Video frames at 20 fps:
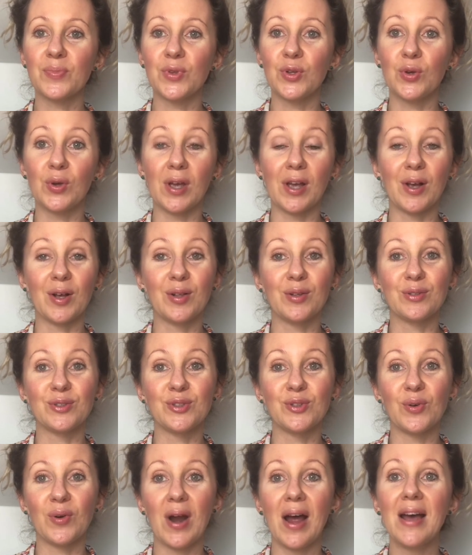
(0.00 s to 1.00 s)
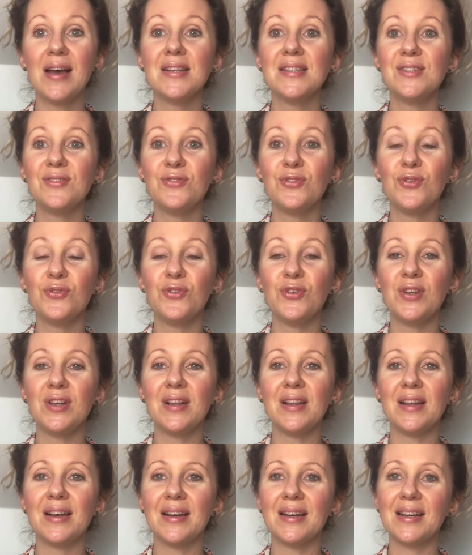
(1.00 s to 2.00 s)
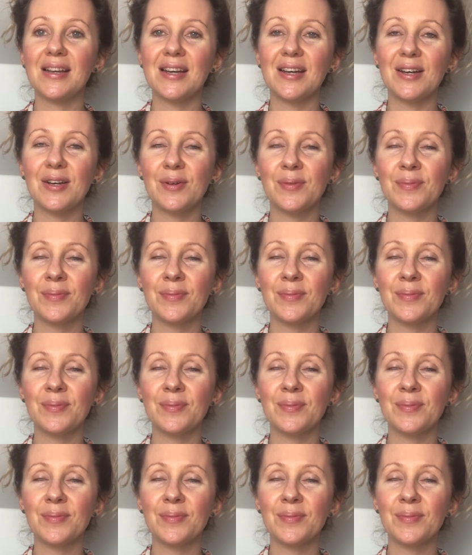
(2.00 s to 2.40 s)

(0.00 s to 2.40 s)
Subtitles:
You can close your eyes if you feel like.